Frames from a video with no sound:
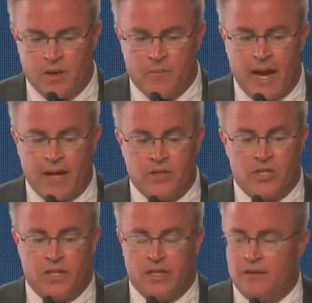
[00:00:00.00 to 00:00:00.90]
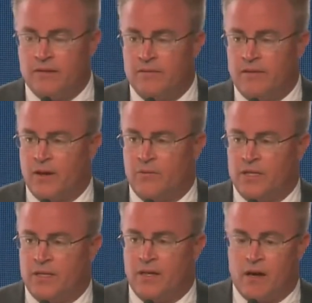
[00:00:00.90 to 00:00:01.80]
pathogen that we
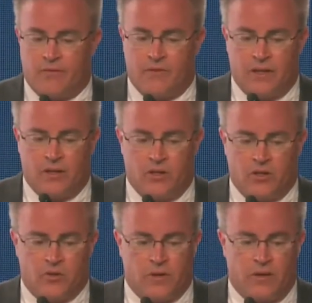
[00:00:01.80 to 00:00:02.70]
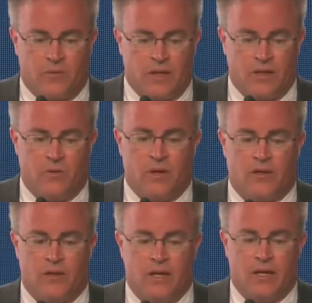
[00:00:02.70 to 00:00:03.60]
see often in the nursery that we deal
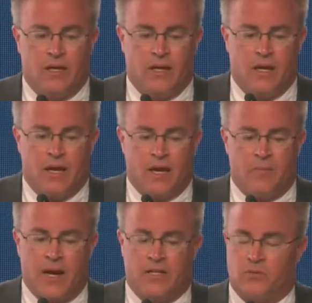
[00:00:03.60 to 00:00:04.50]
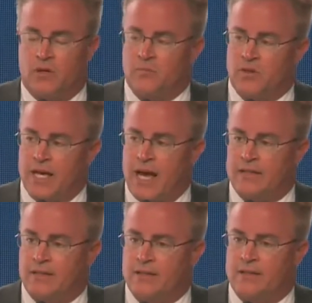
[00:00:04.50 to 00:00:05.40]
with. And Pathology
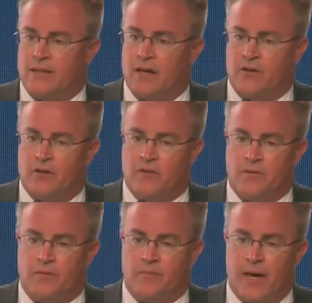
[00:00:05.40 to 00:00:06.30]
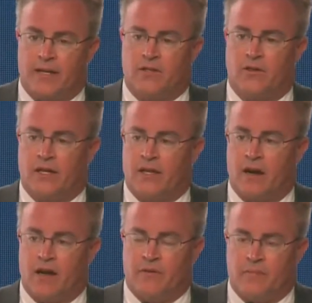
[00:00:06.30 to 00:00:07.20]
of is another bacteria that
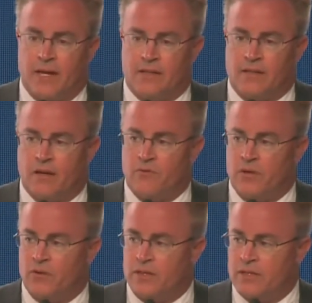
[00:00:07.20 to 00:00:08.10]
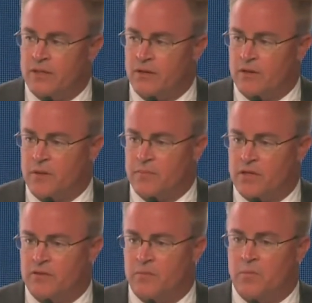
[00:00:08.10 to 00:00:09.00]
often by itself we don't consider to be
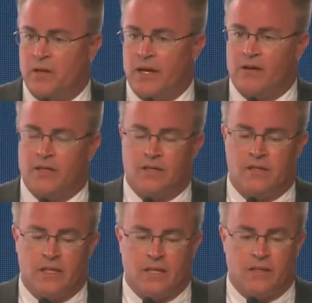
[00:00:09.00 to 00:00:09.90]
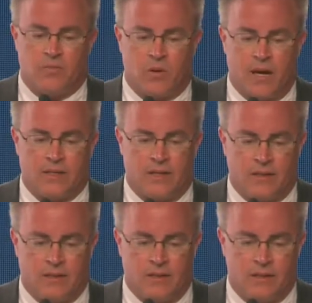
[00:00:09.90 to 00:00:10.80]
much of a player in disease
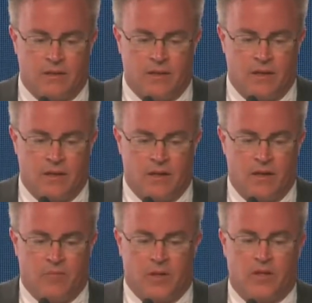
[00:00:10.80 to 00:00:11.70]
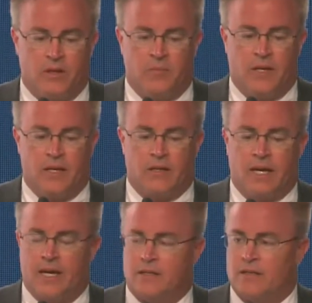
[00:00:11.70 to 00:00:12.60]
processes, but could be in
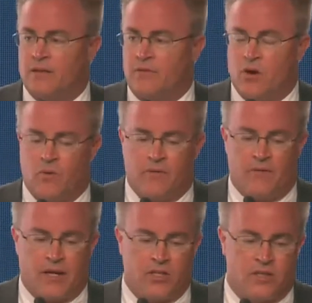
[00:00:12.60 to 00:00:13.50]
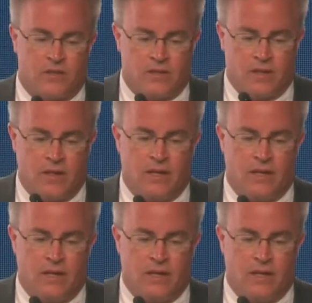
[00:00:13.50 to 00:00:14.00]
cases of co-infections.